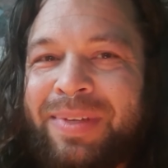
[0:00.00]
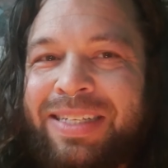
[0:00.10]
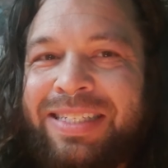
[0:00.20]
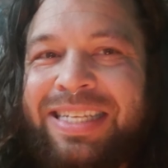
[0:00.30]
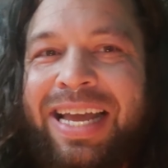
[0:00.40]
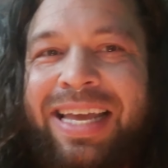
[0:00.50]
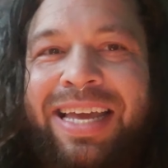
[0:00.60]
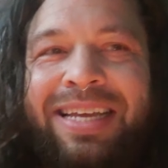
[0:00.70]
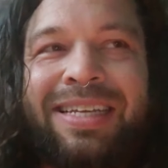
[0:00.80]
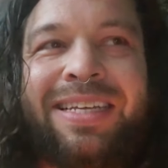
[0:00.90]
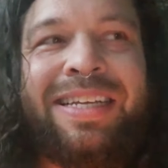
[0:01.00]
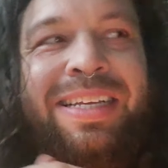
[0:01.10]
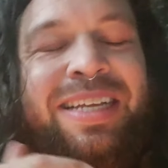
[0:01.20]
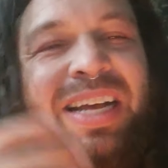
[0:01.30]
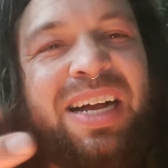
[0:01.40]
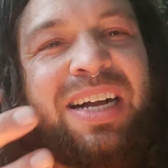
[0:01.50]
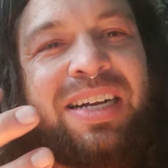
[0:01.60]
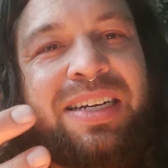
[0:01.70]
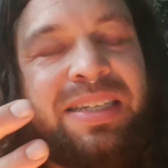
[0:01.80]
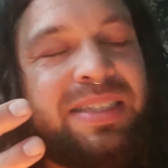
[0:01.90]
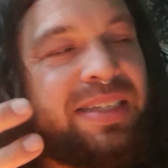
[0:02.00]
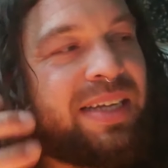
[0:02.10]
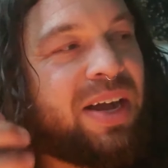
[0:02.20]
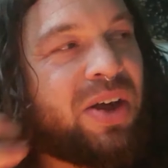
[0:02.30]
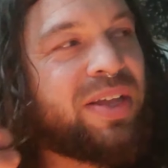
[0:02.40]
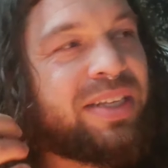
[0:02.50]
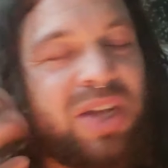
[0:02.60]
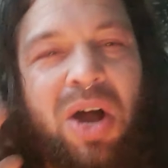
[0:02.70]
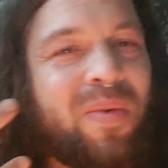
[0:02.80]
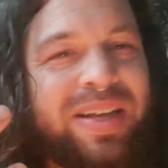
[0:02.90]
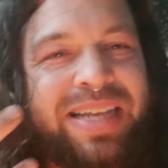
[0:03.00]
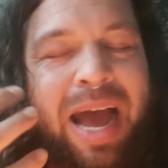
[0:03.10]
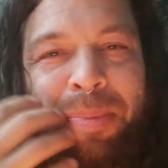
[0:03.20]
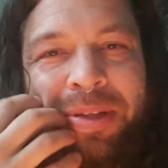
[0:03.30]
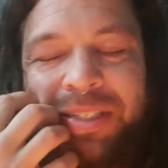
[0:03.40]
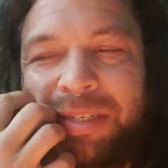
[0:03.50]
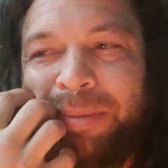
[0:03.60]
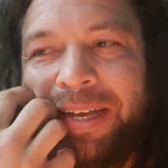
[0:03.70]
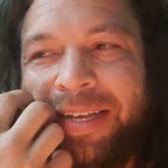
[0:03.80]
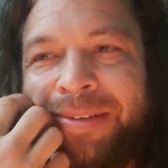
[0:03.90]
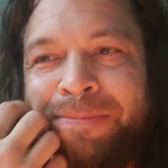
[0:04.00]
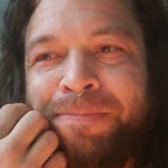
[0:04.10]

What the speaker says: saying, ugh, this always happens to me,